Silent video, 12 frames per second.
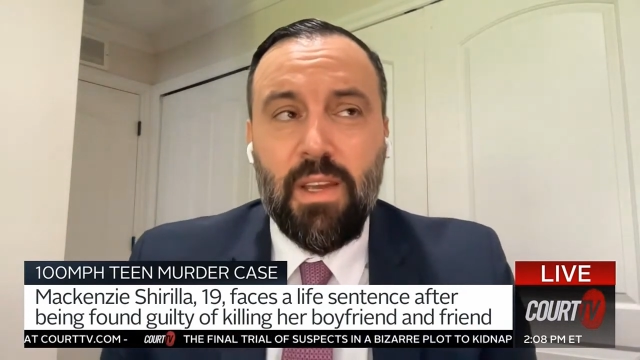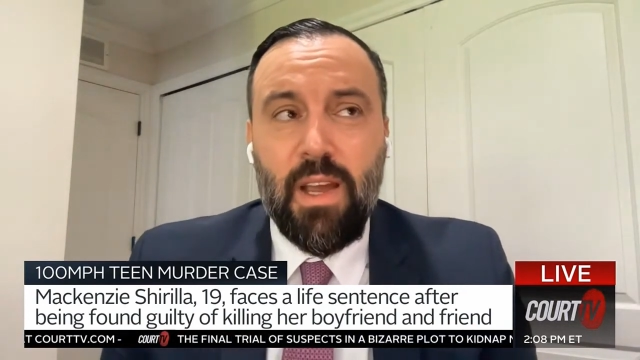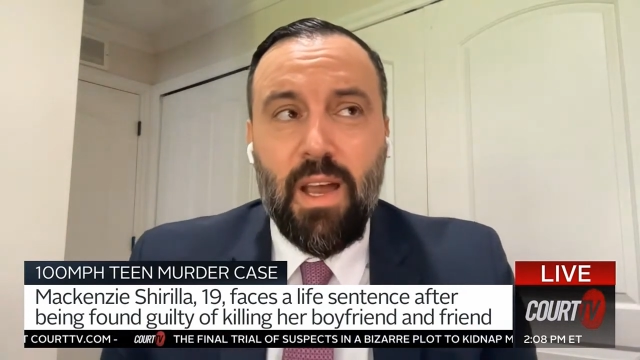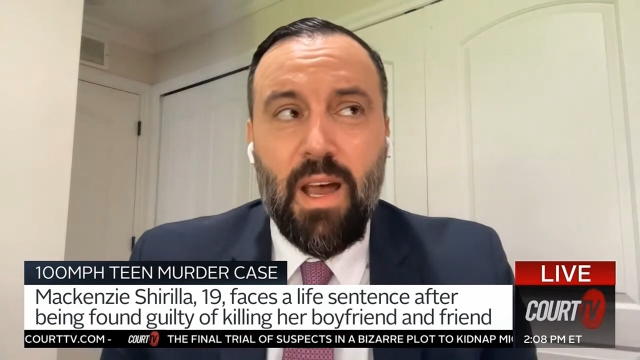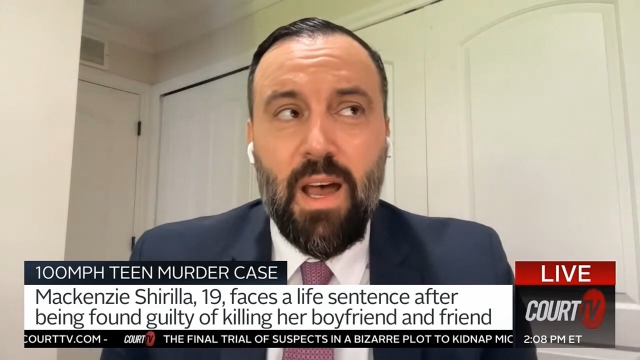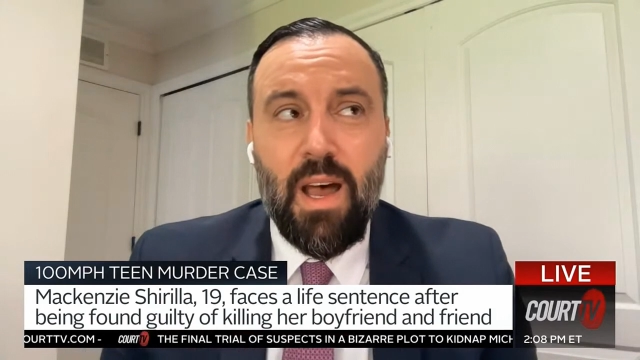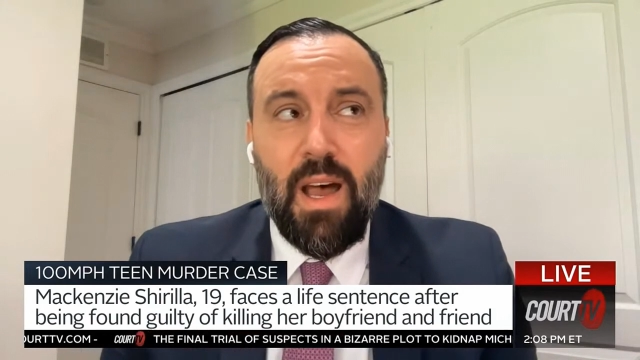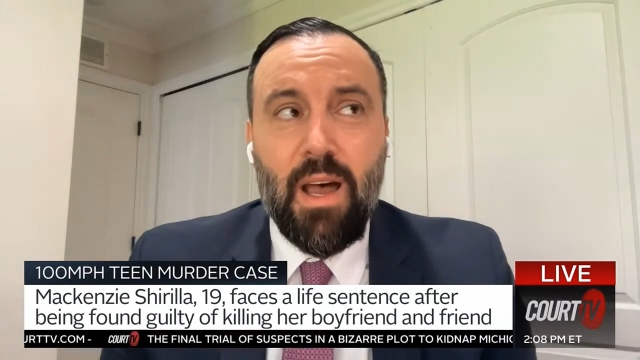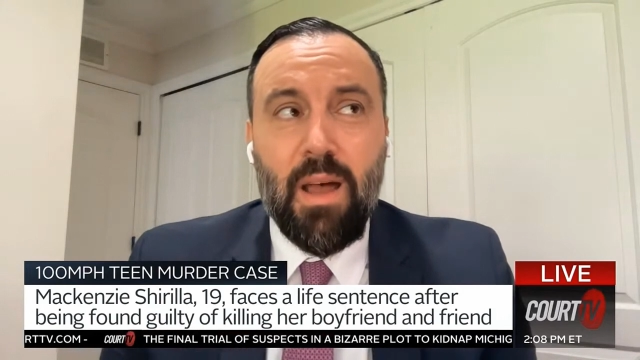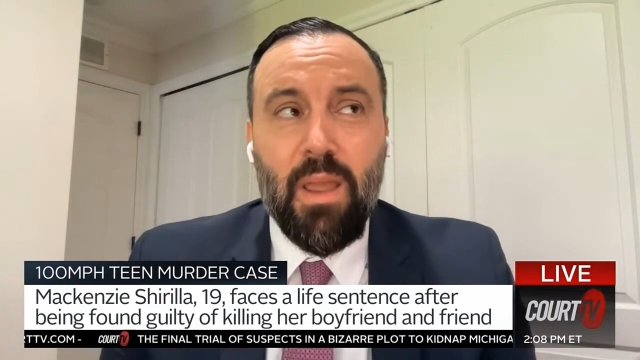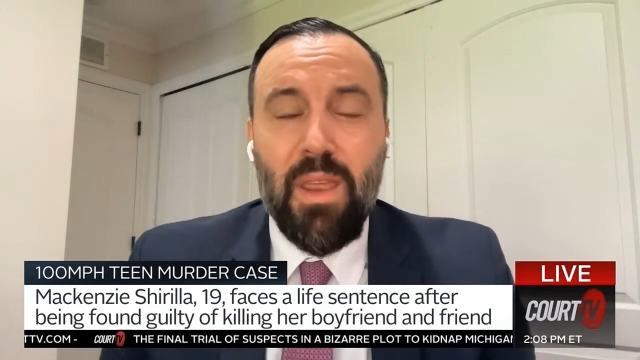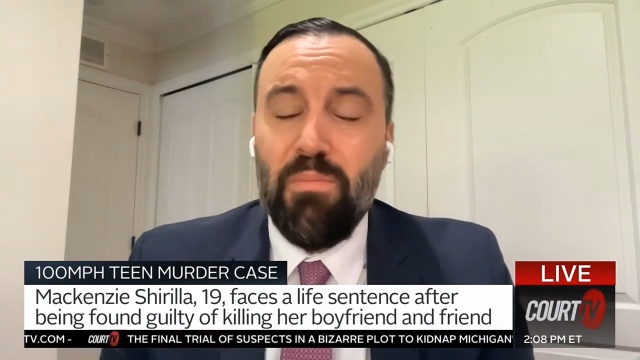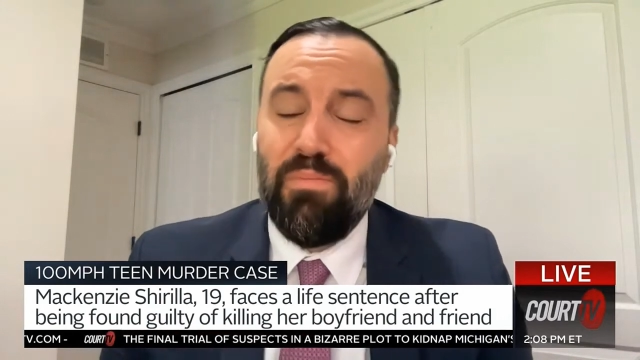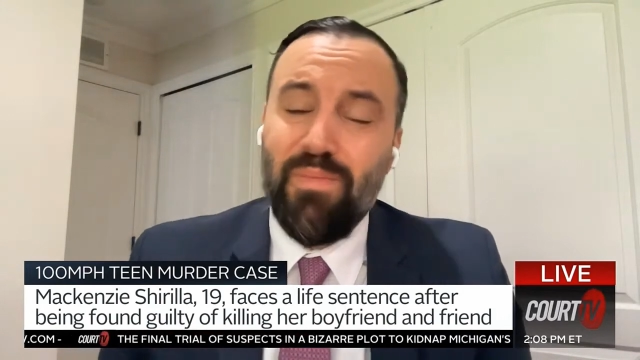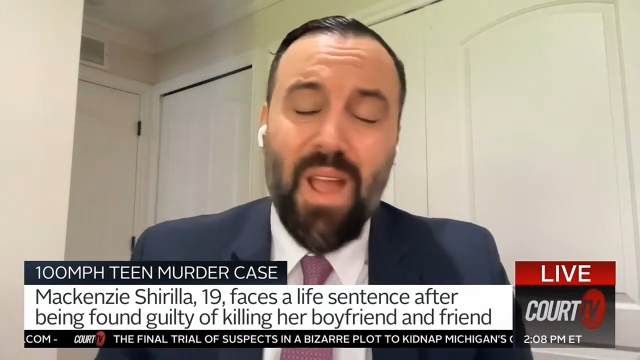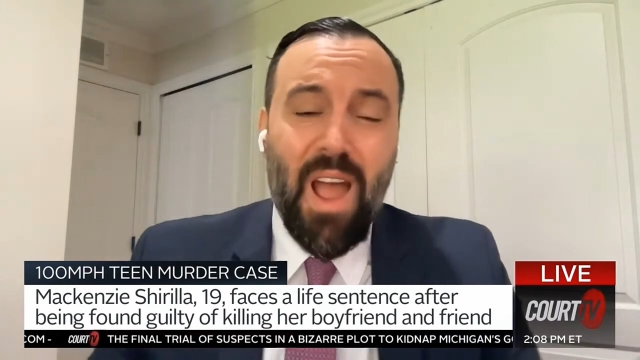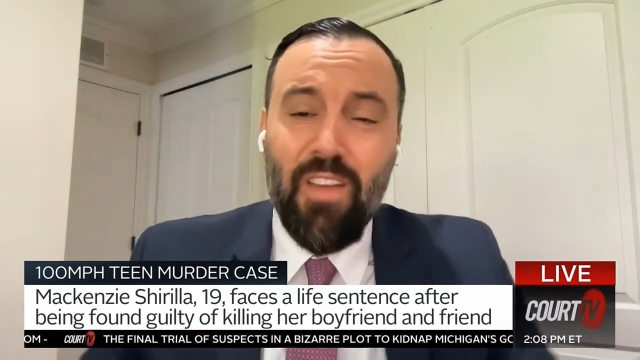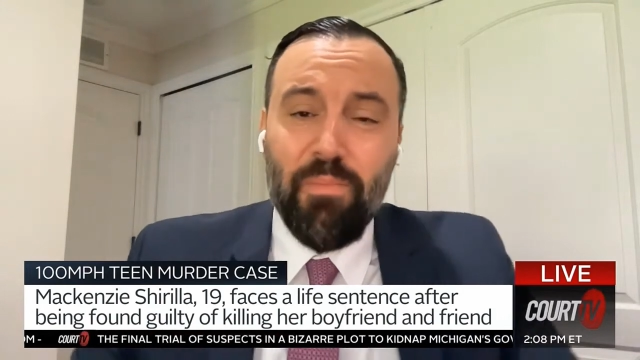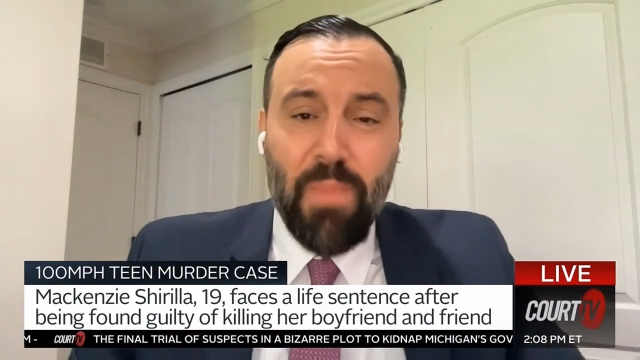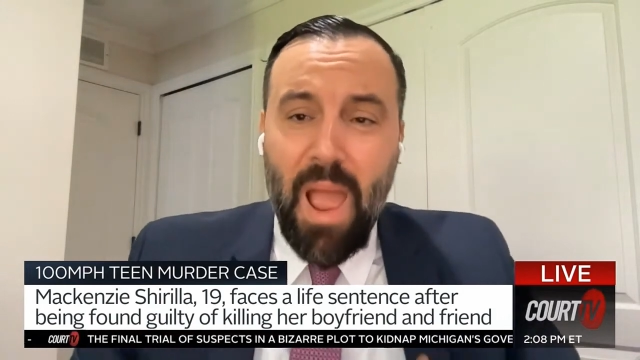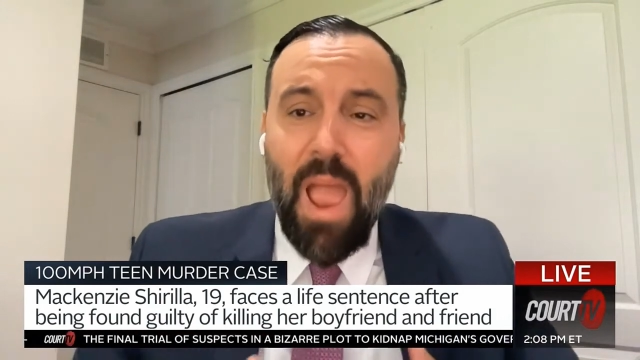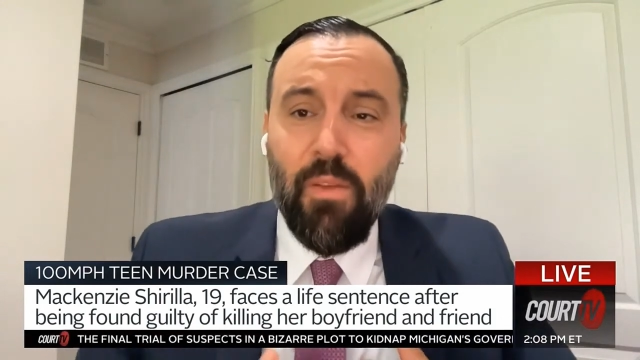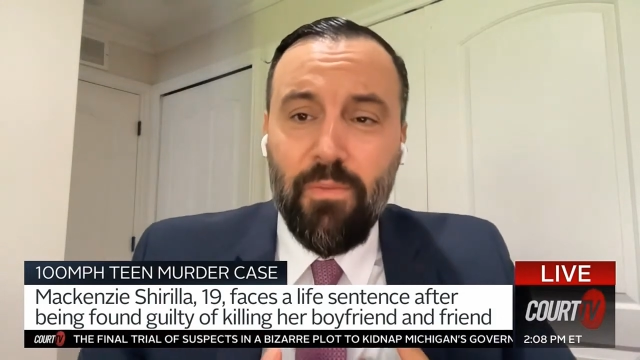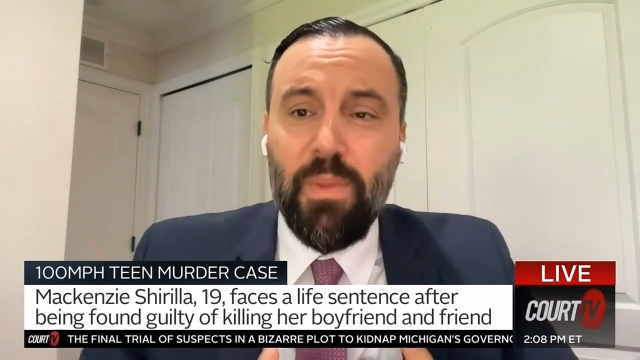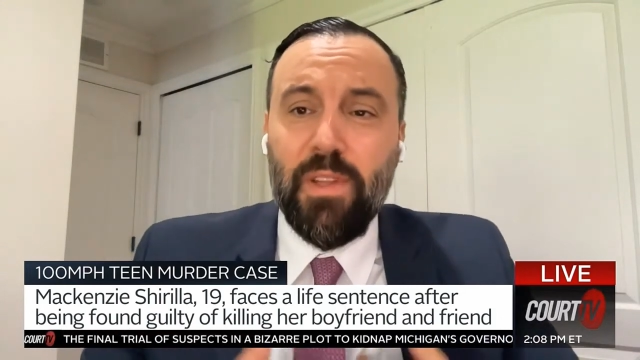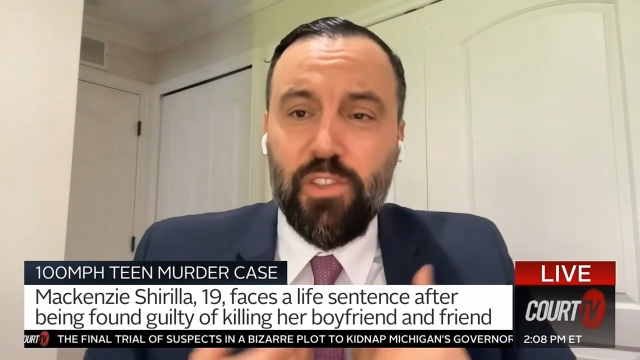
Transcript: Uh, it, I've I've been